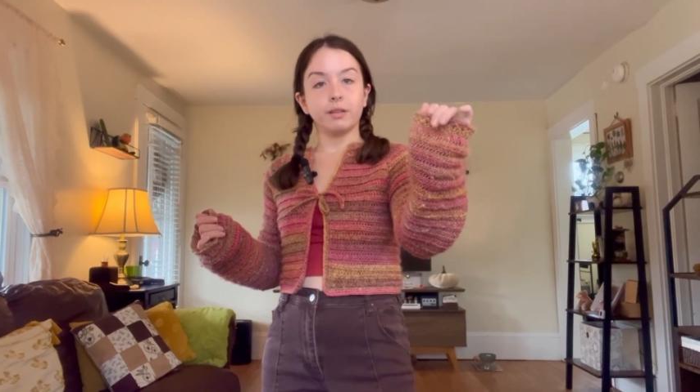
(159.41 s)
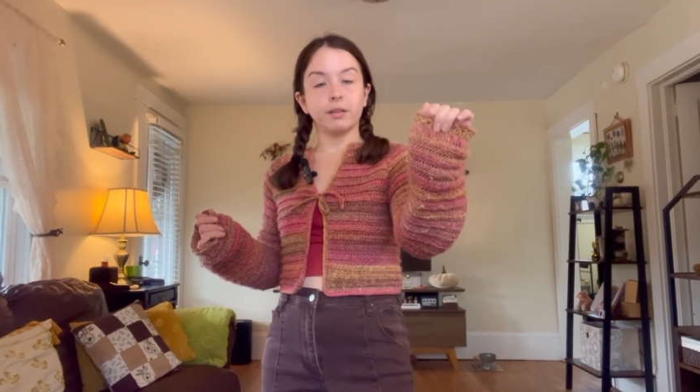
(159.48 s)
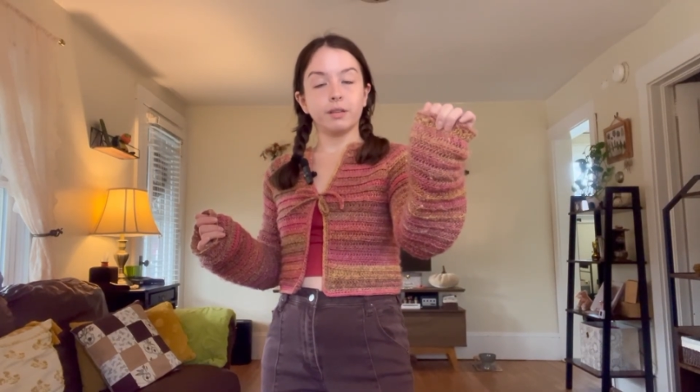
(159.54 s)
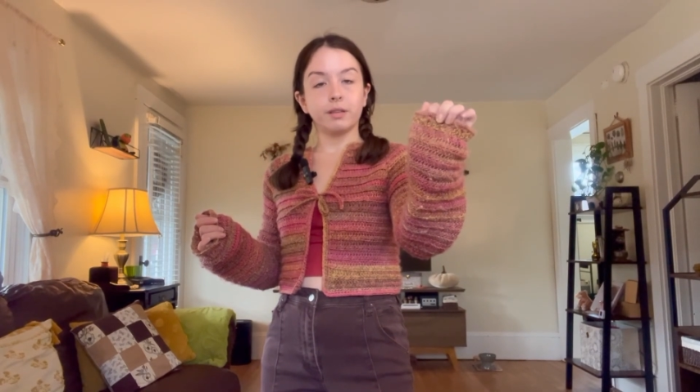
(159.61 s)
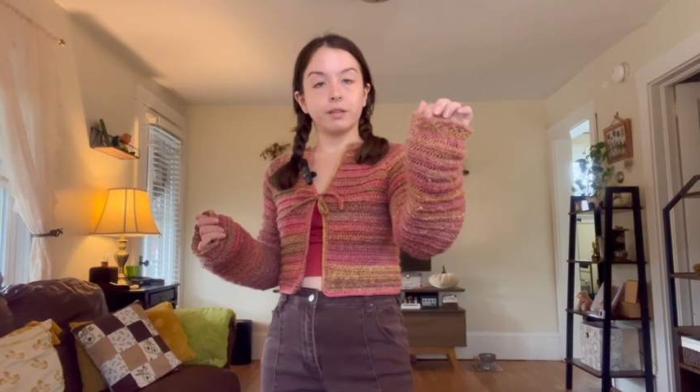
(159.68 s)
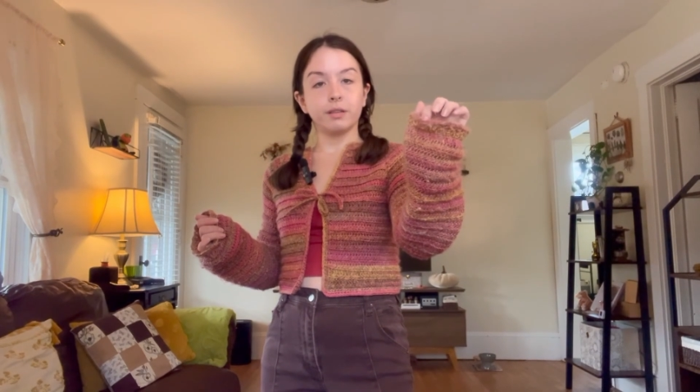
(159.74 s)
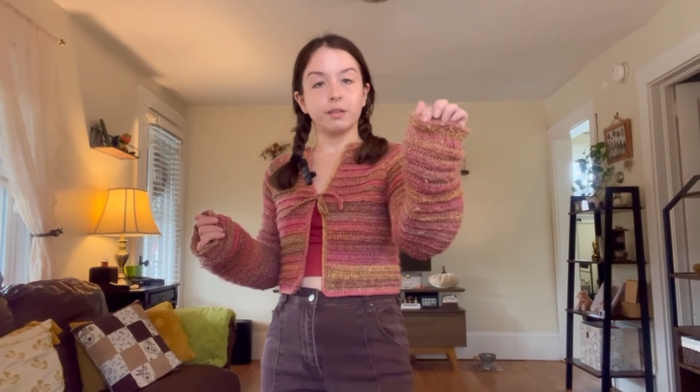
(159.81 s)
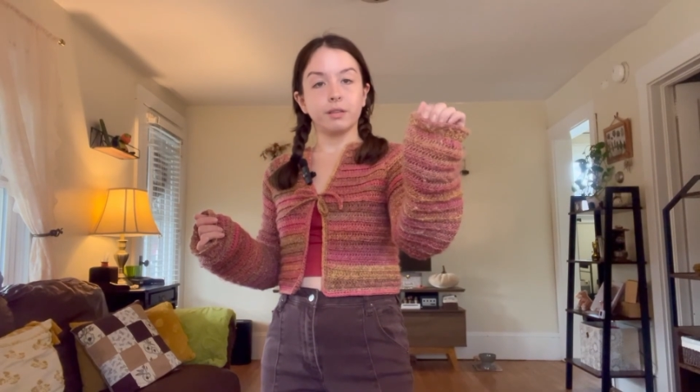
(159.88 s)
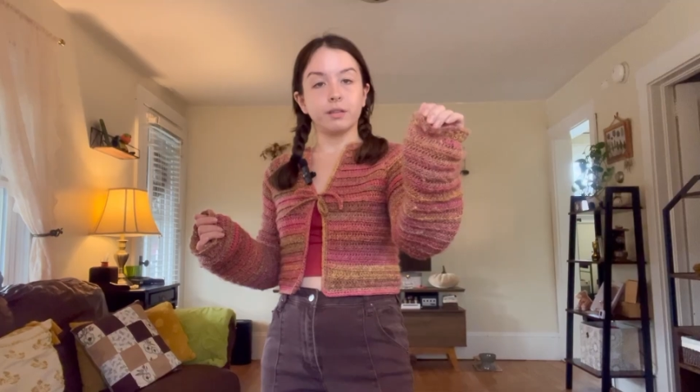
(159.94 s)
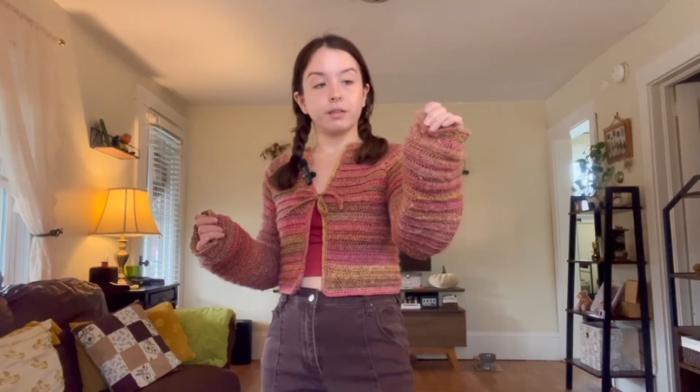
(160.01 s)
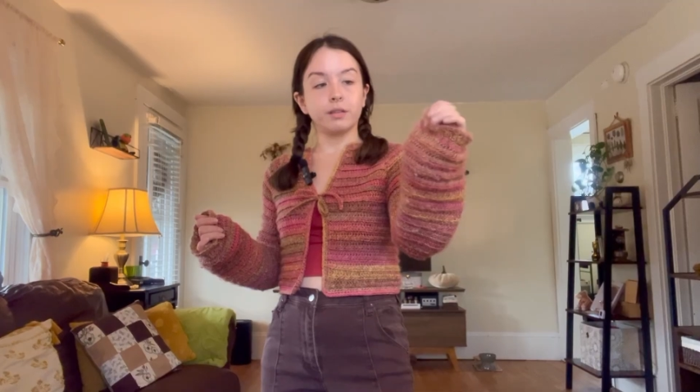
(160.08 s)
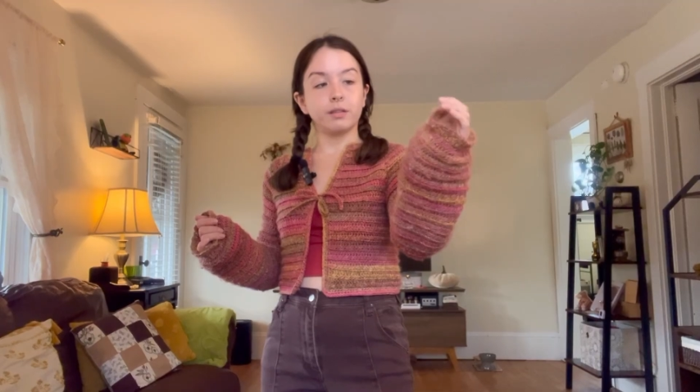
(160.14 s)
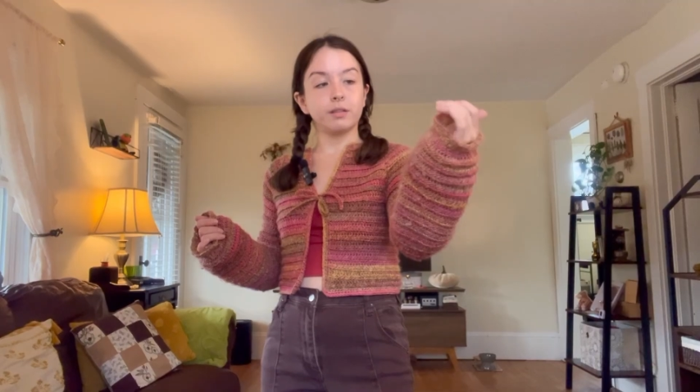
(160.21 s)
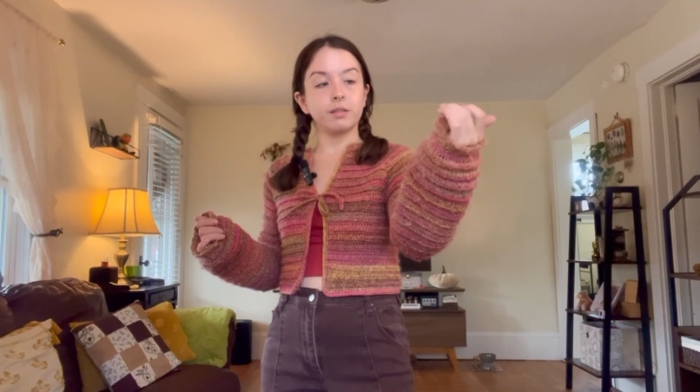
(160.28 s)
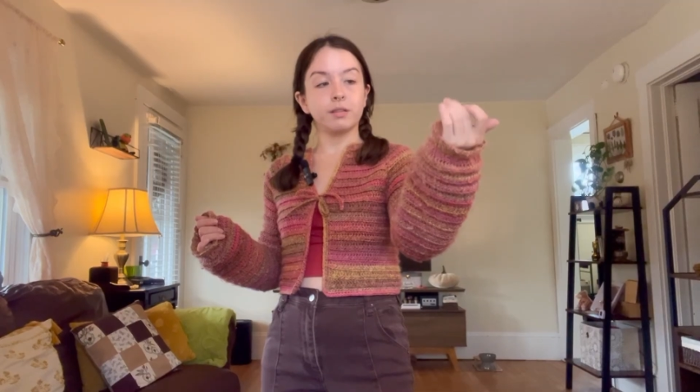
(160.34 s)
the
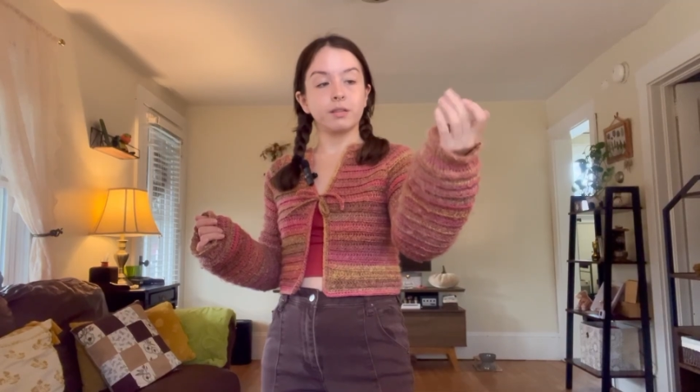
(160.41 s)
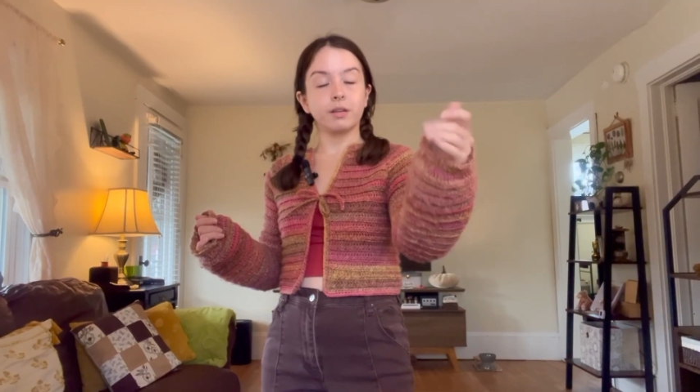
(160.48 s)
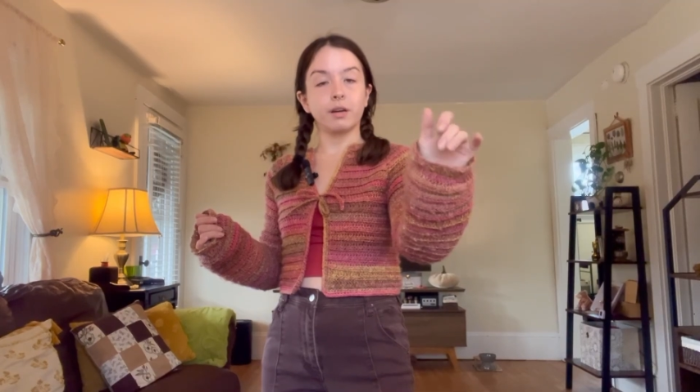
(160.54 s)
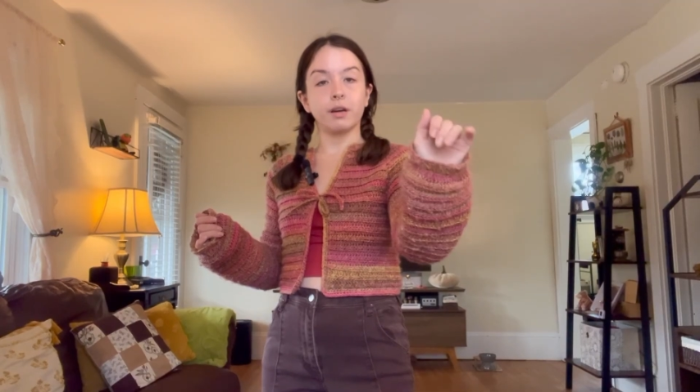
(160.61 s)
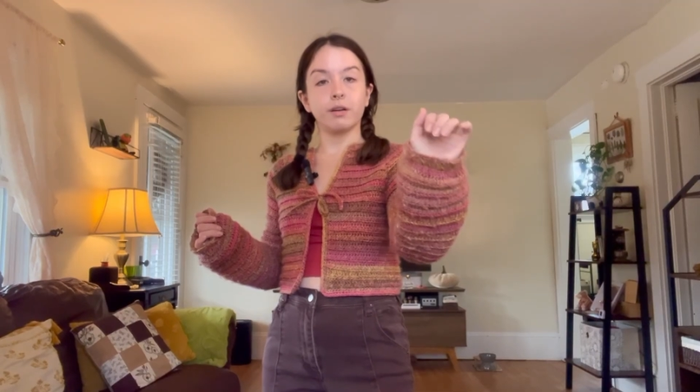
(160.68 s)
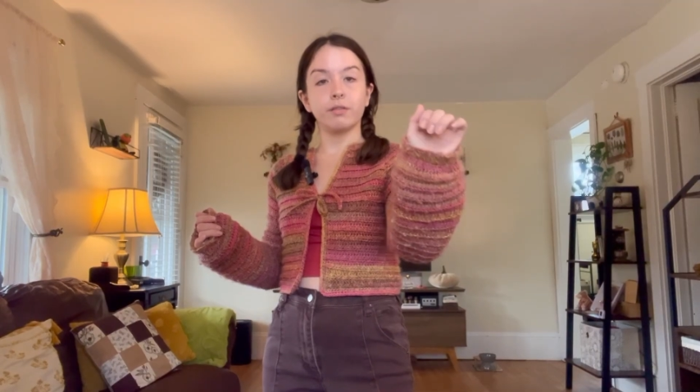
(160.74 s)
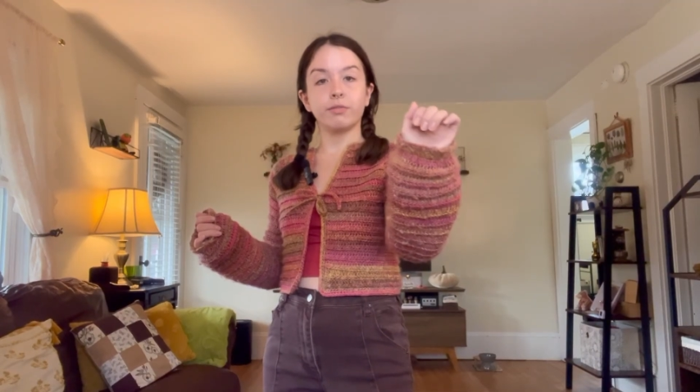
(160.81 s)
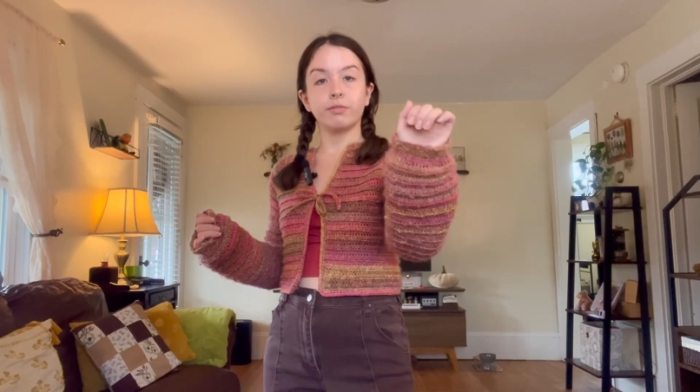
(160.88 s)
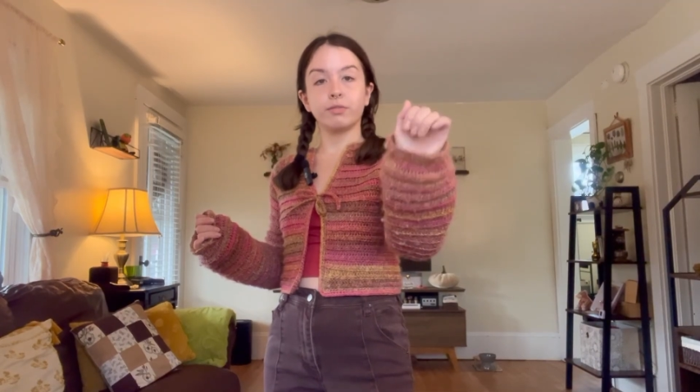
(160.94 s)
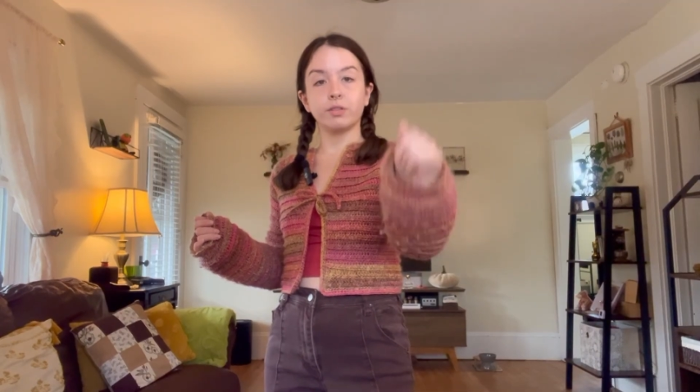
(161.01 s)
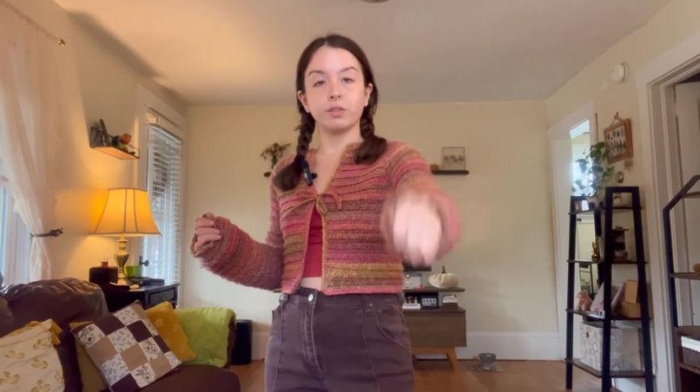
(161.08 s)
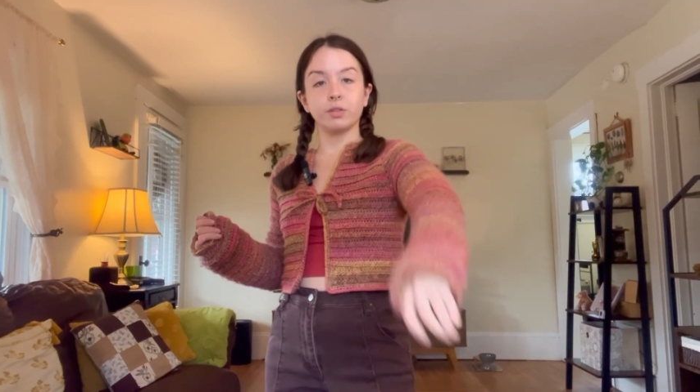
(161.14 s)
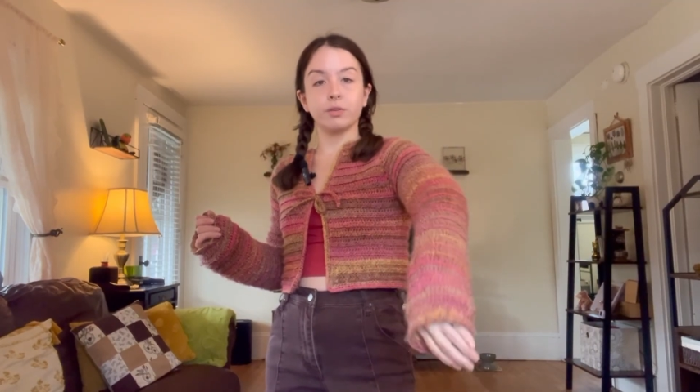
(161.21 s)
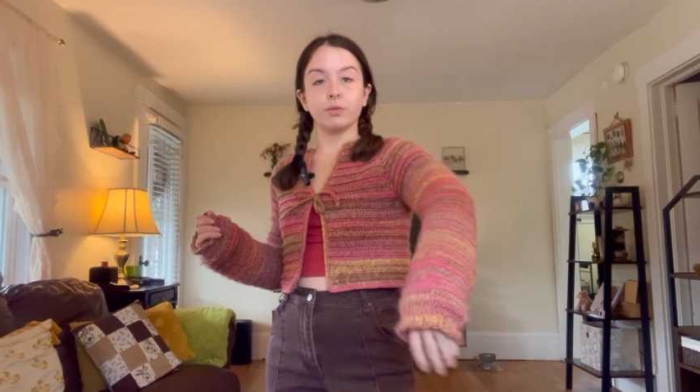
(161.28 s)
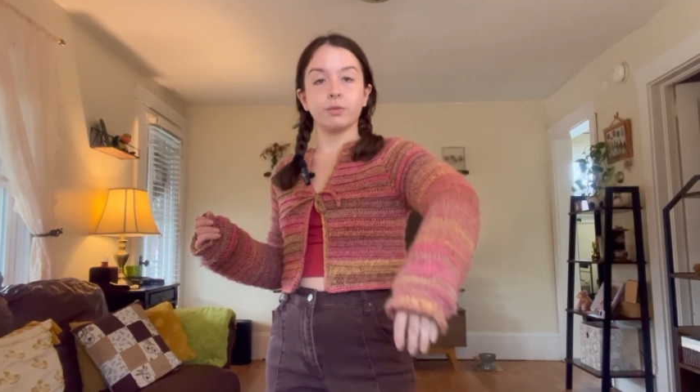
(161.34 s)
cuff
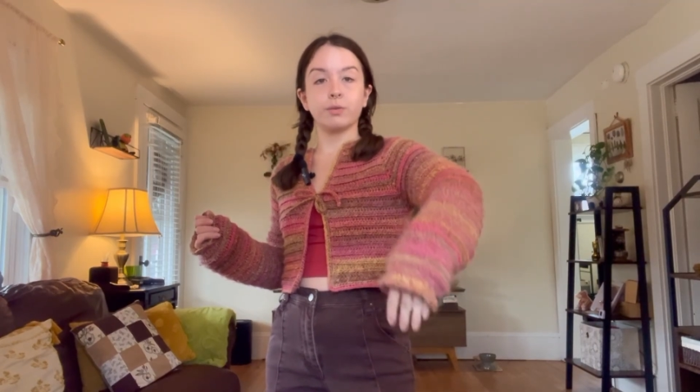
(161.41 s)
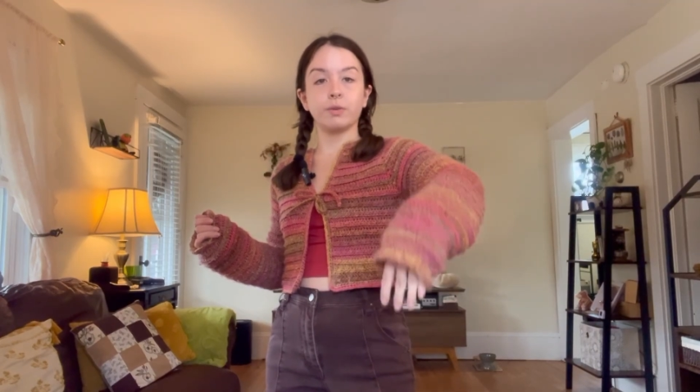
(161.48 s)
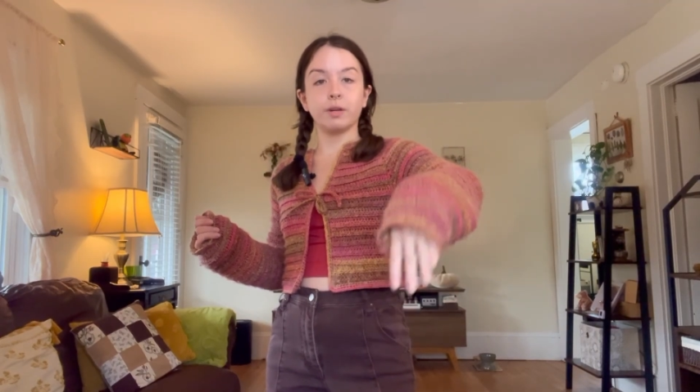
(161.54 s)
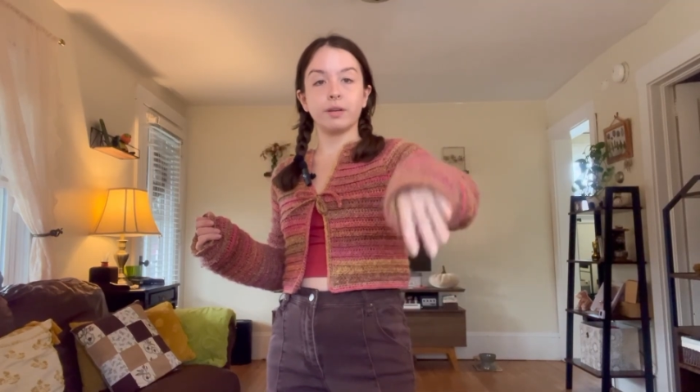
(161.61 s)
too.